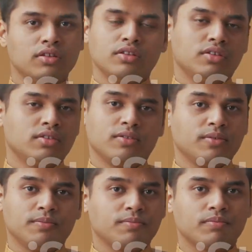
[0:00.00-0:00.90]
nothing
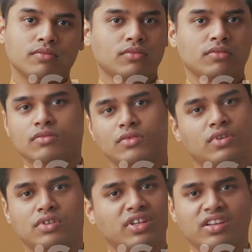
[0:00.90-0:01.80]
short of a cinematic
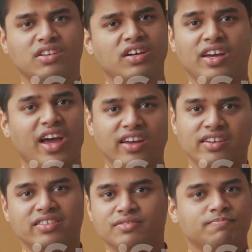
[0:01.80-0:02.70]
blizzard,
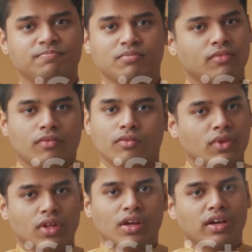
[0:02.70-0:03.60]
sweeping everyone off their
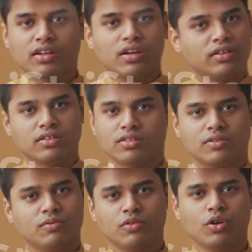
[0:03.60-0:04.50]
feet. He
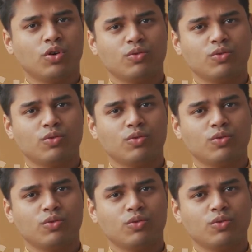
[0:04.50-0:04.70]
transformed